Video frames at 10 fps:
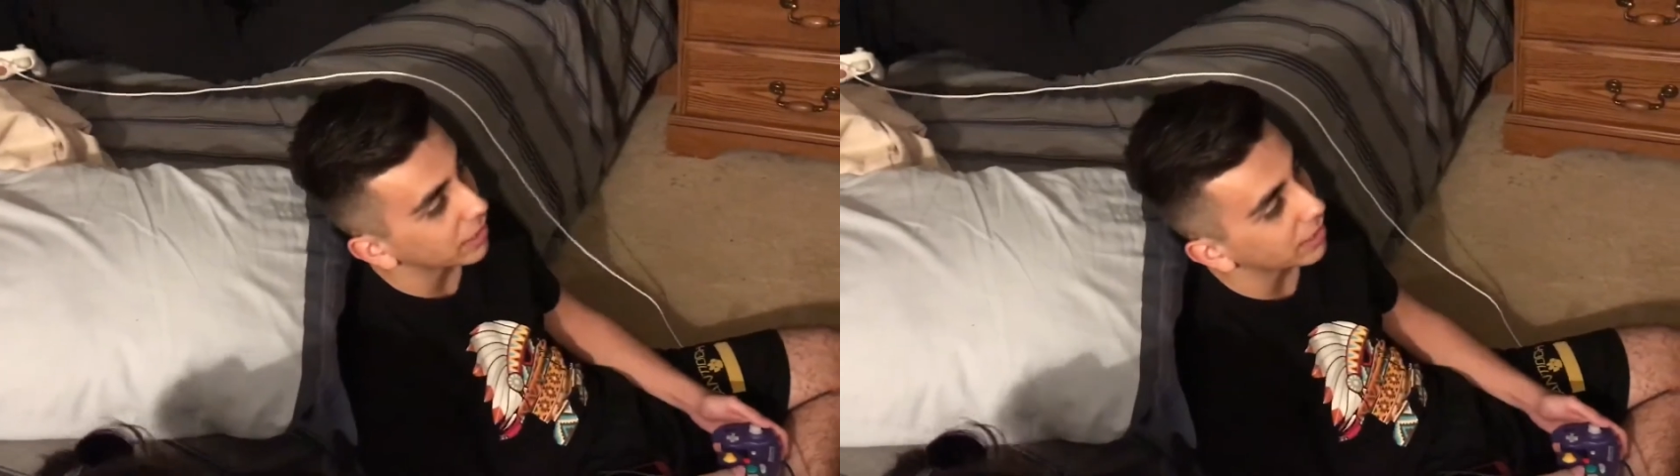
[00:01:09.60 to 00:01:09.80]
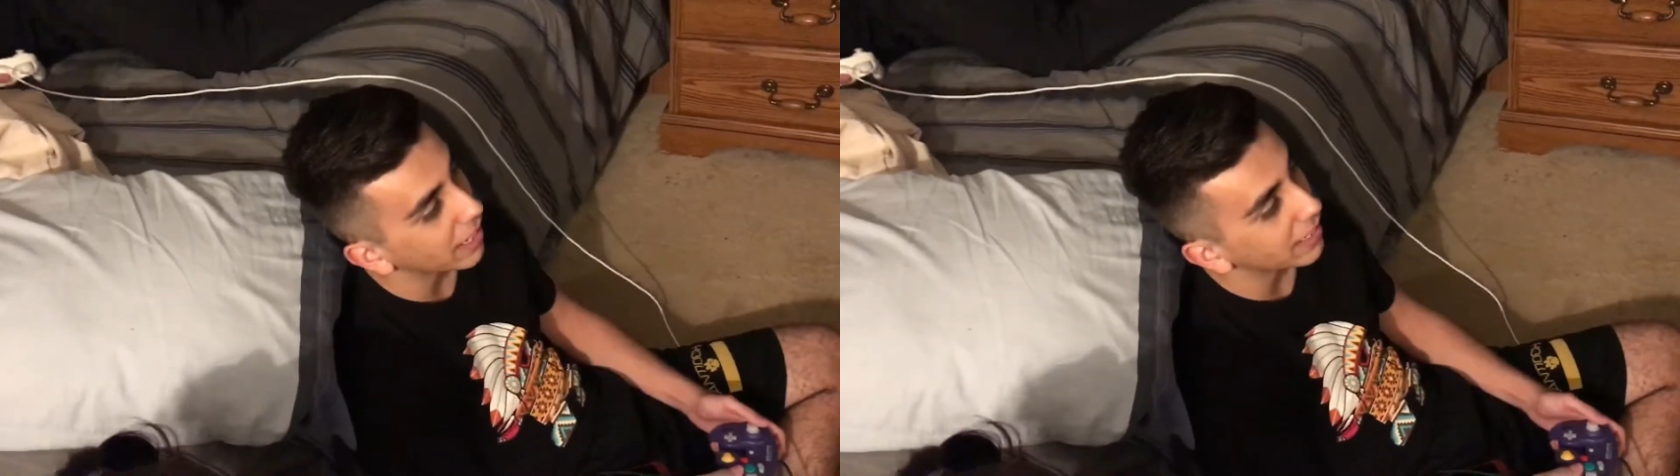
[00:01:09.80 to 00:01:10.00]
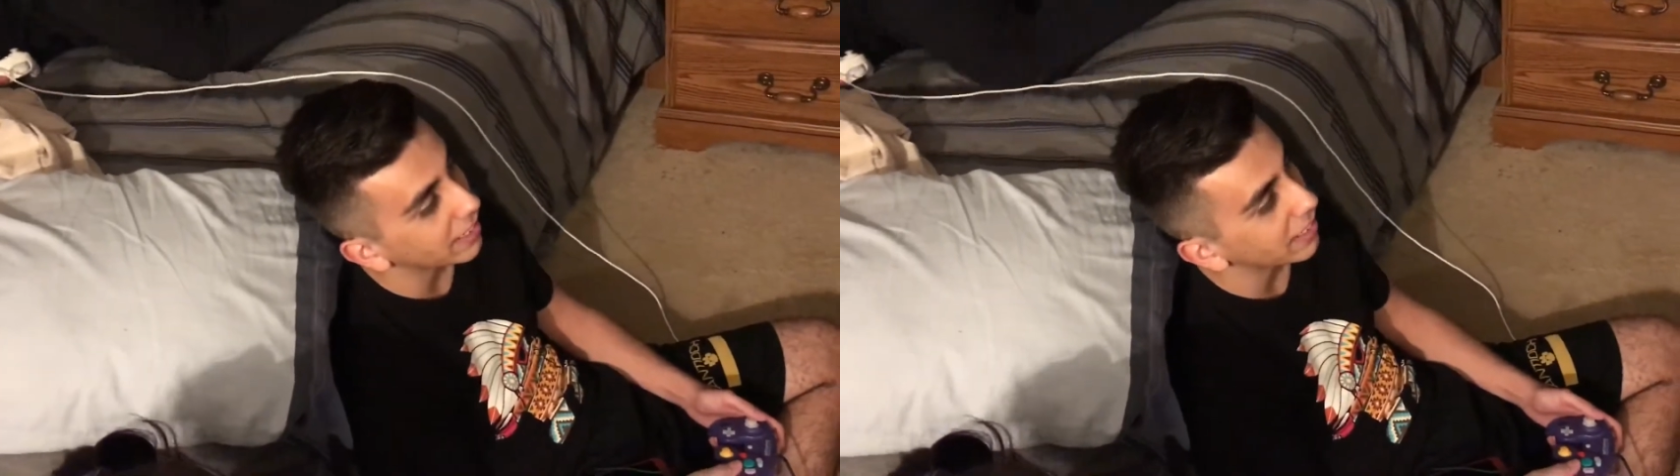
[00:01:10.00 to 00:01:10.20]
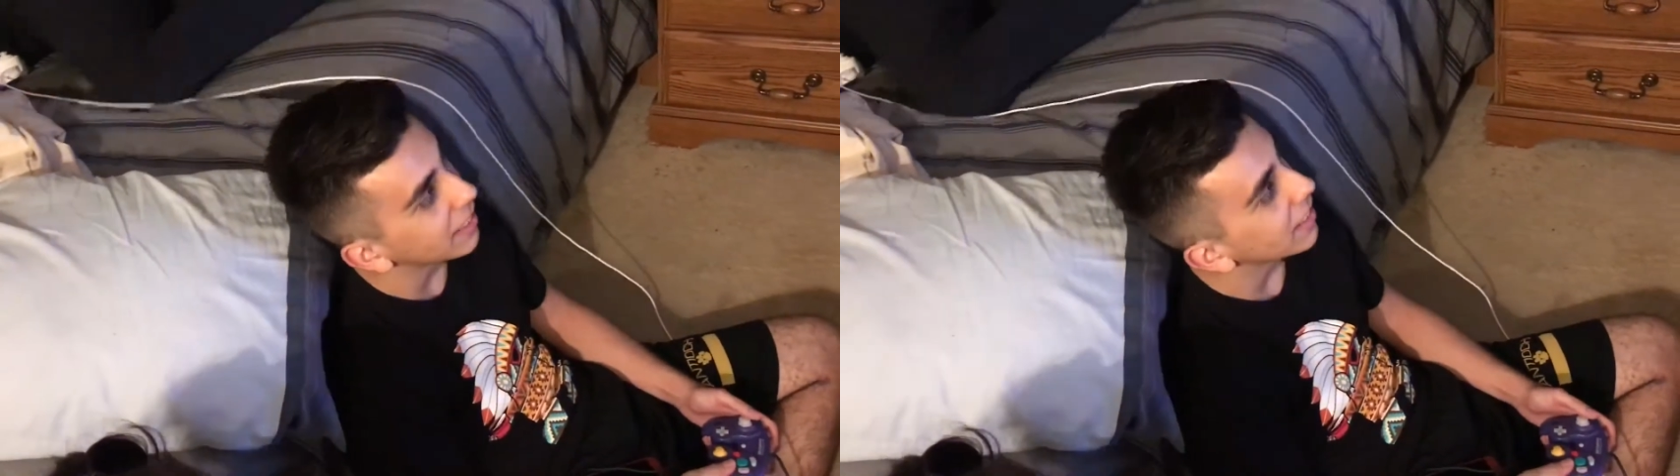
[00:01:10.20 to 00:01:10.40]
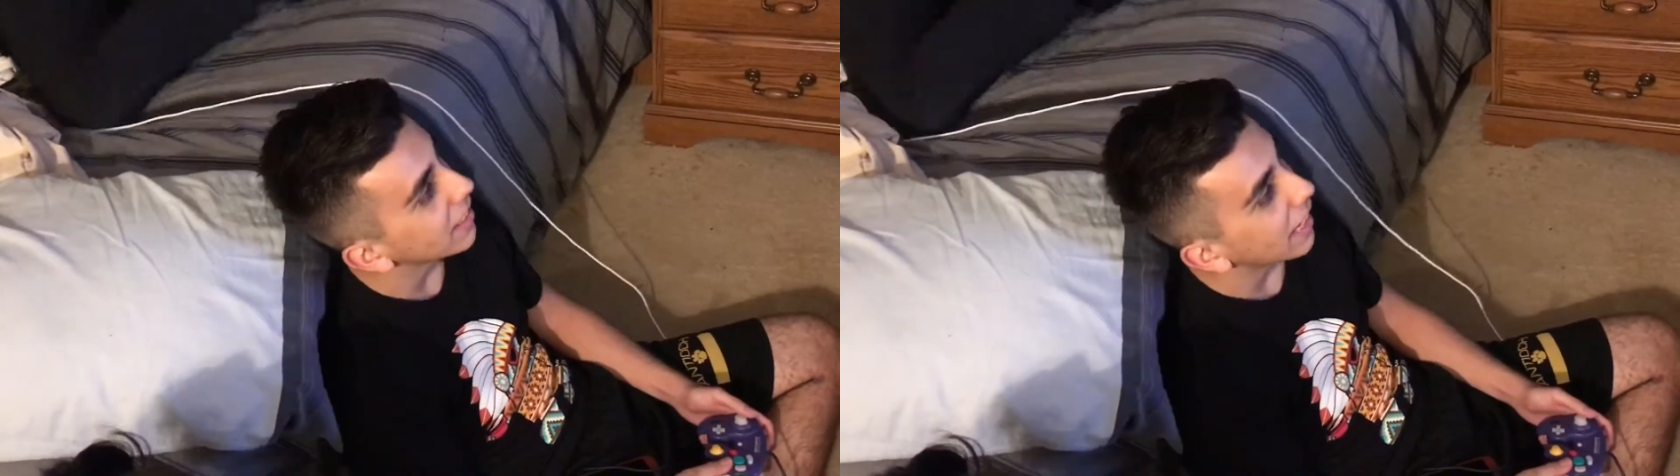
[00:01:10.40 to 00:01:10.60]
Freaking lightning.
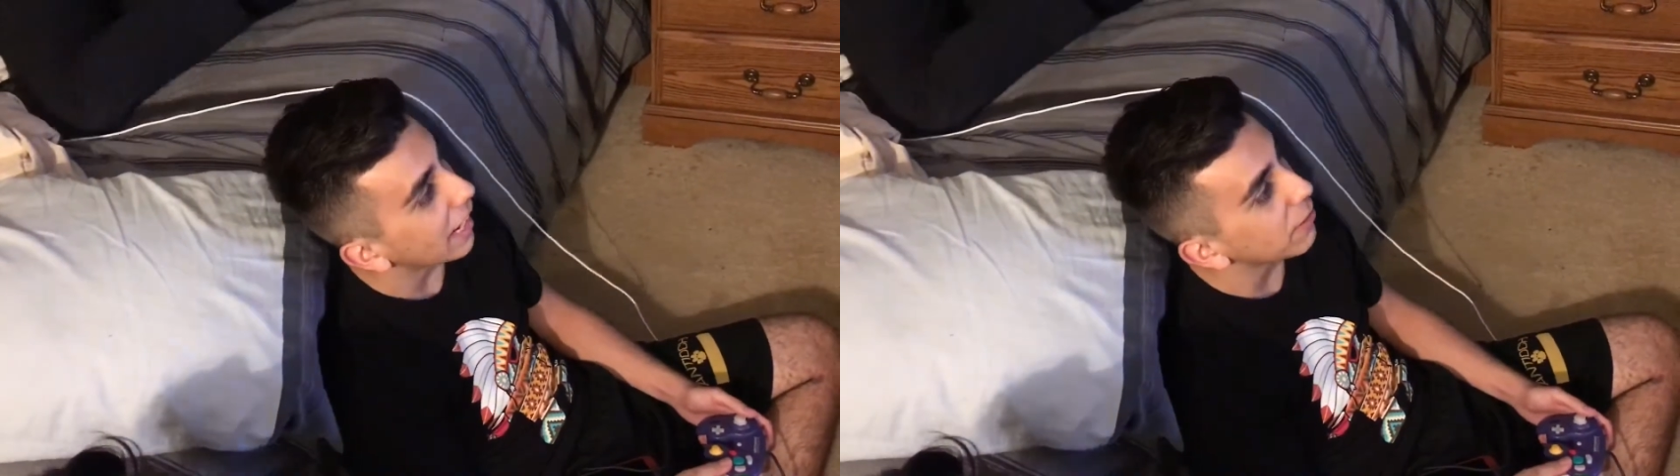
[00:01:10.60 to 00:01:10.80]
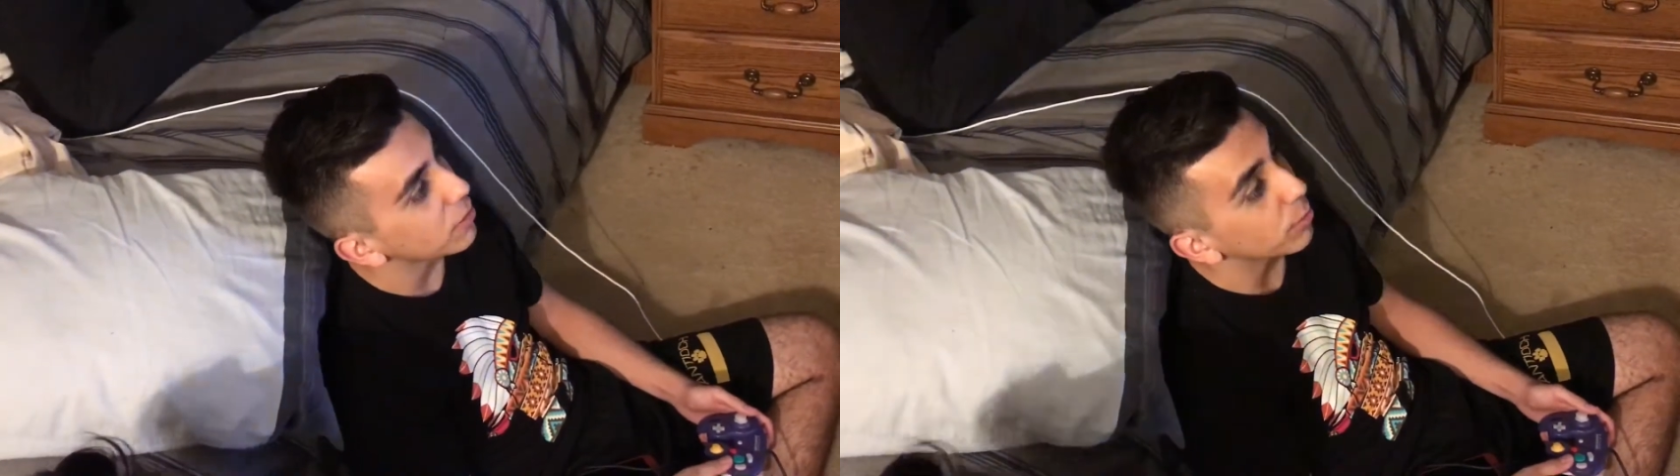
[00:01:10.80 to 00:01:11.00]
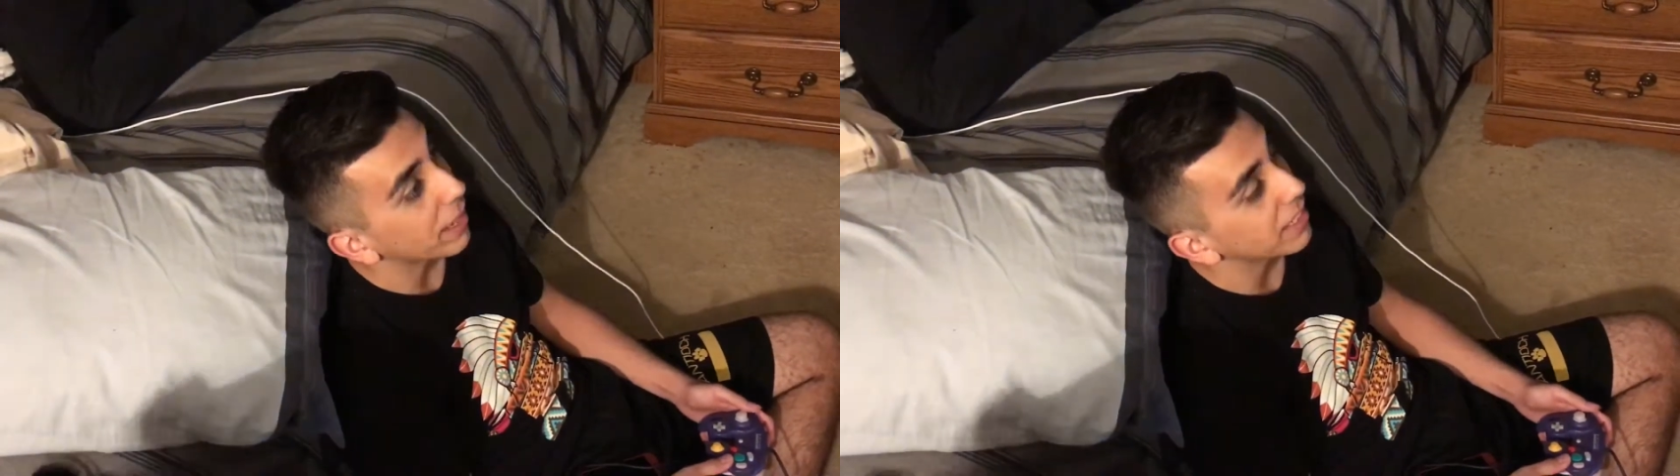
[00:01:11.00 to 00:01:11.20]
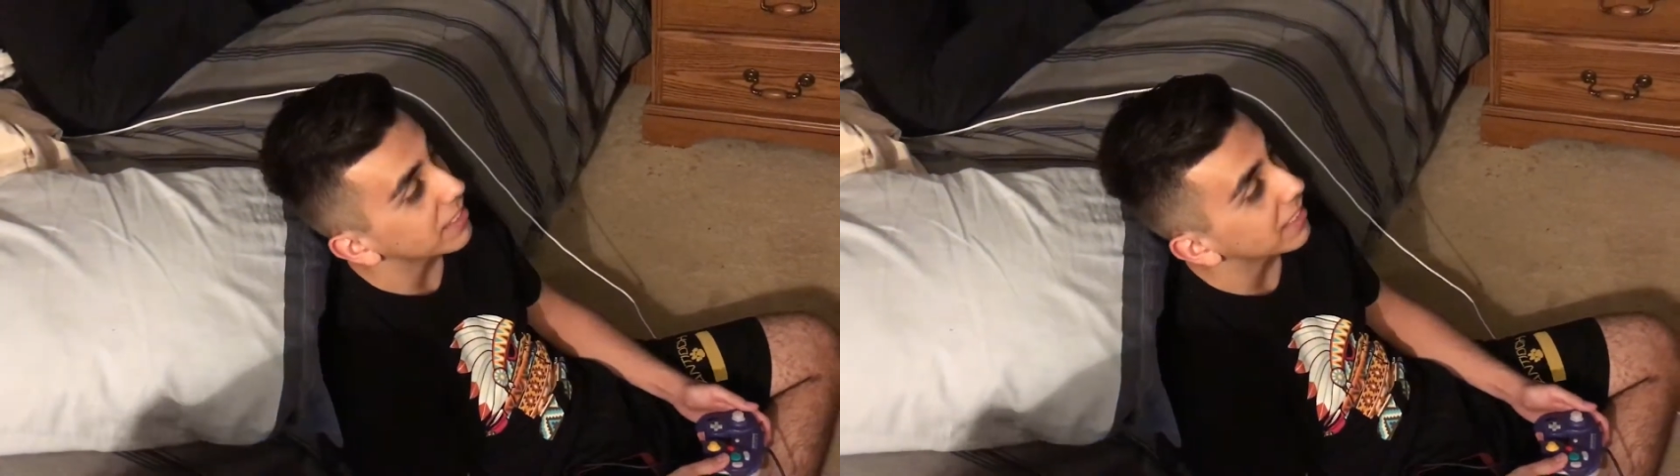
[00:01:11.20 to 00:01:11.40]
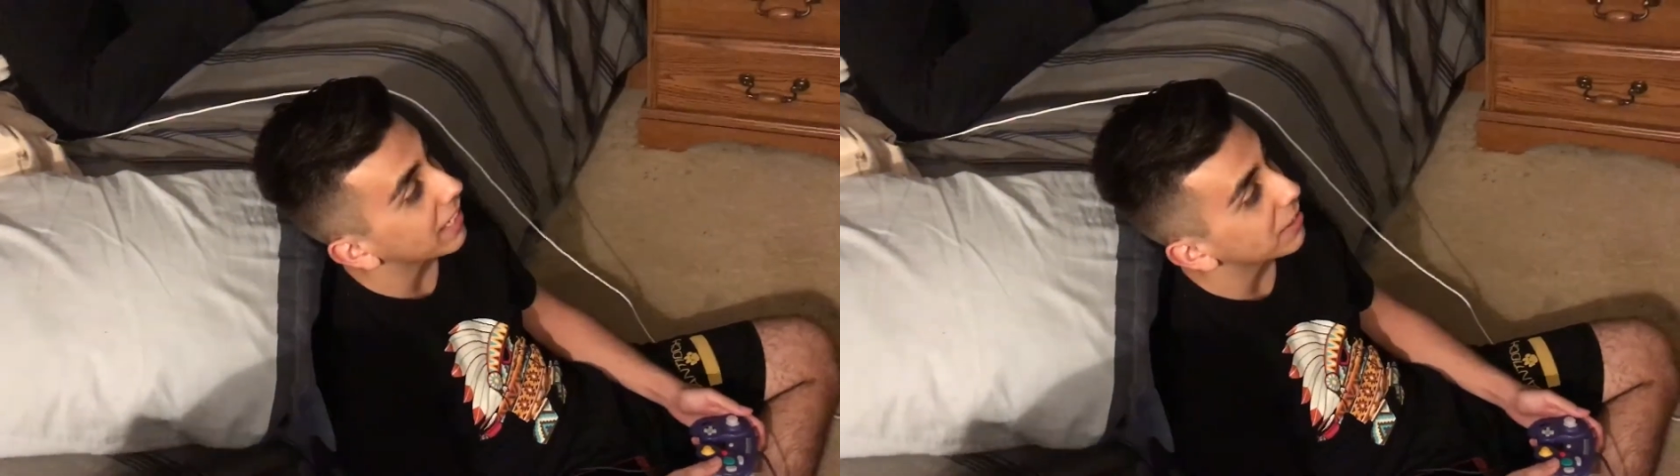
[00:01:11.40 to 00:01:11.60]
Hey, it was raining today,